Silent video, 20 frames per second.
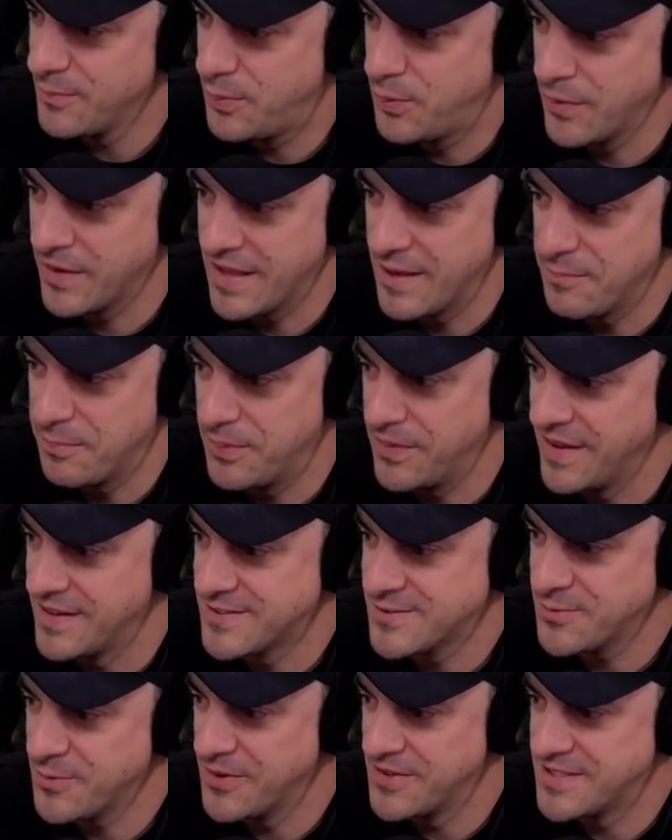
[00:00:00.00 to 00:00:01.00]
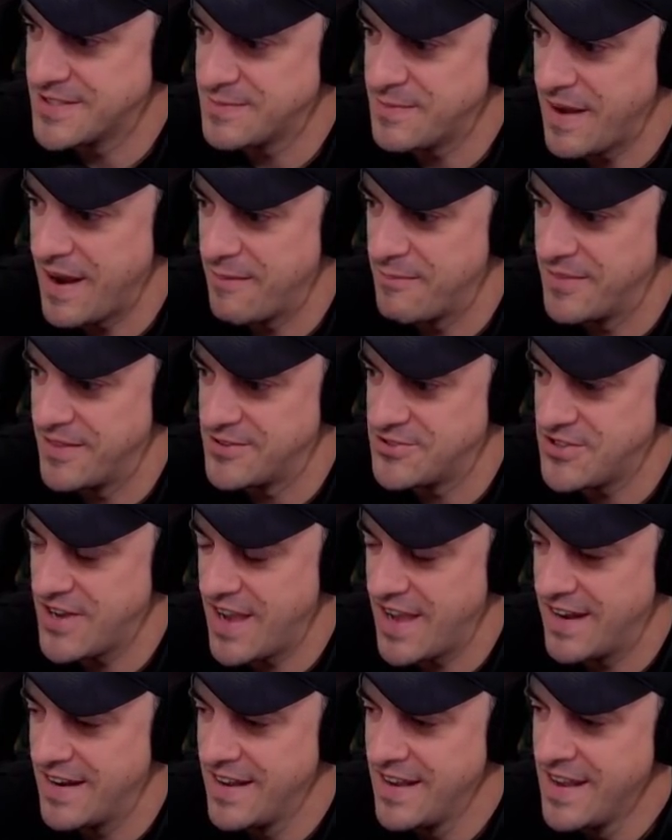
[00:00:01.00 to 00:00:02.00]
We'll get plus one spam in the
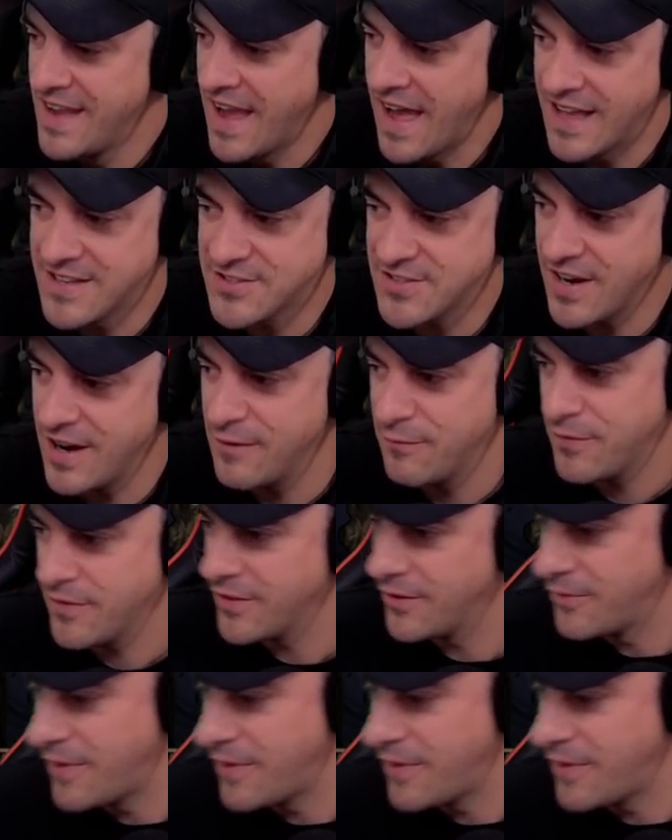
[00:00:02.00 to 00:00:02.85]
chat. I'm sorry for the